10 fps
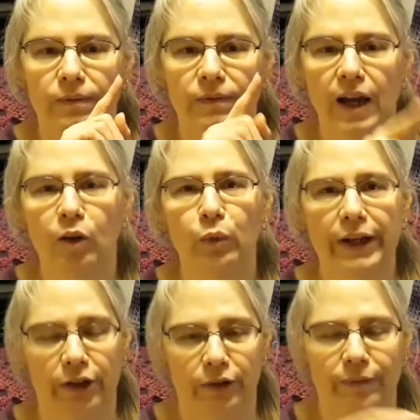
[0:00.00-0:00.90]
final
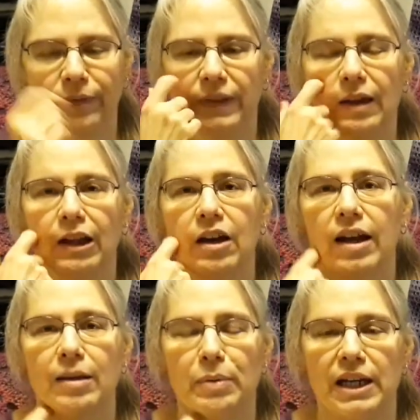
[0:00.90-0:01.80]
winner that
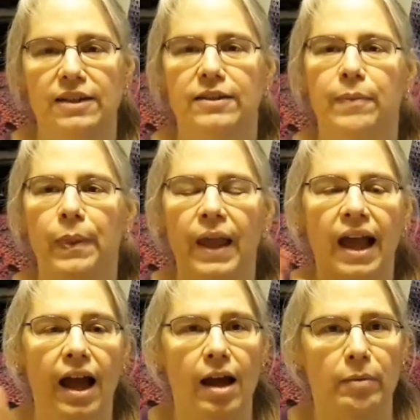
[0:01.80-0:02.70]
Connie picks.
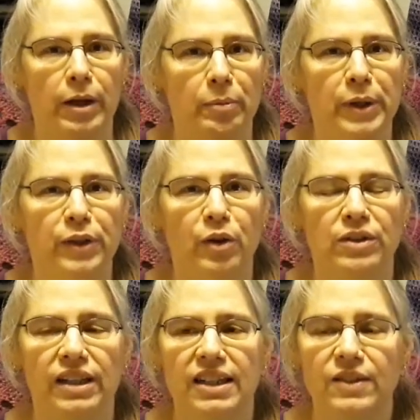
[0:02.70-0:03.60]
I'm going to put those
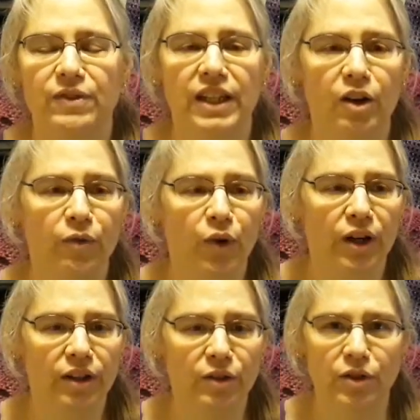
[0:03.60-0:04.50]
in this video for
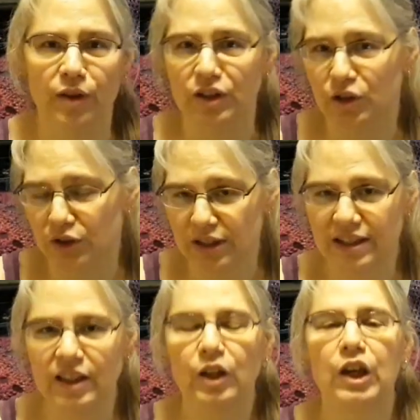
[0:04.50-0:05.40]
you so that you can
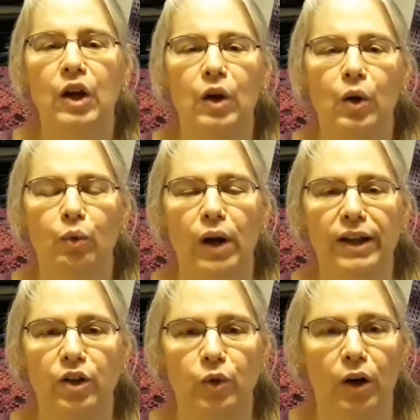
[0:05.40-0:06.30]
see what
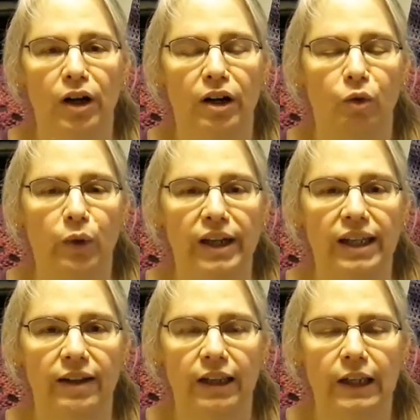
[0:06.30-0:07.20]
you are
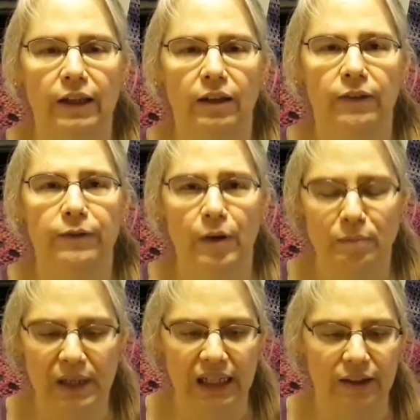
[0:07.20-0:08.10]
winning from
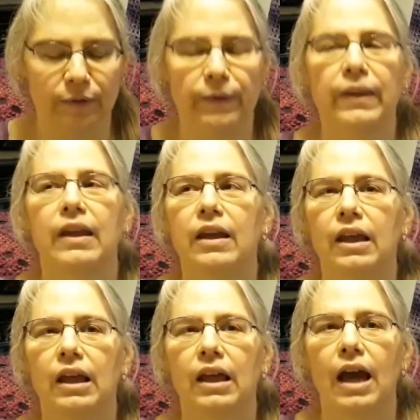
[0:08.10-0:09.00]
me,
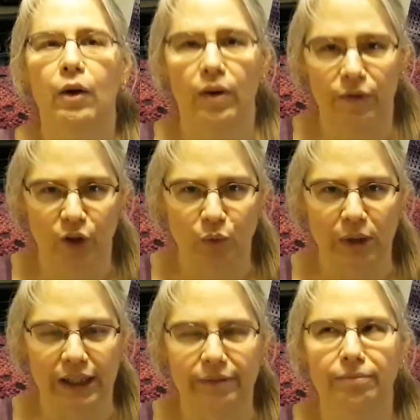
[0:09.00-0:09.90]
however you
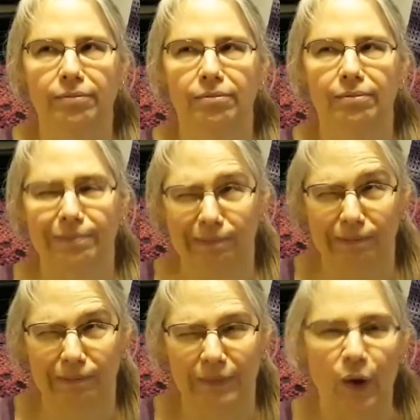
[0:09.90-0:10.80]
win it.
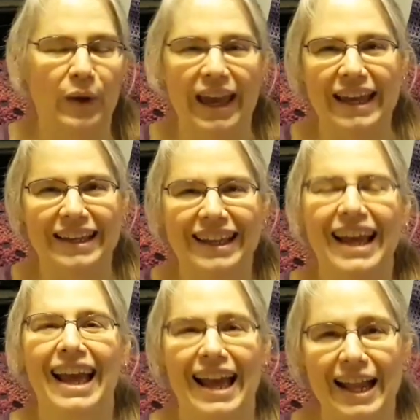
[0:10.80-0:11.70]
Okay,
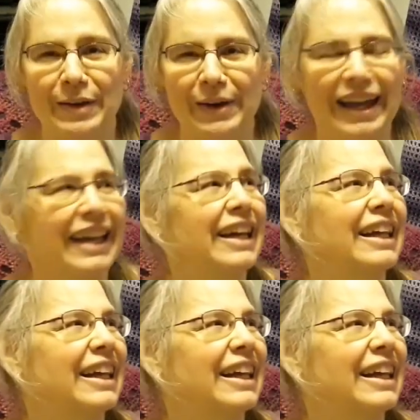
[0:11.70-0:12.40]
anyway,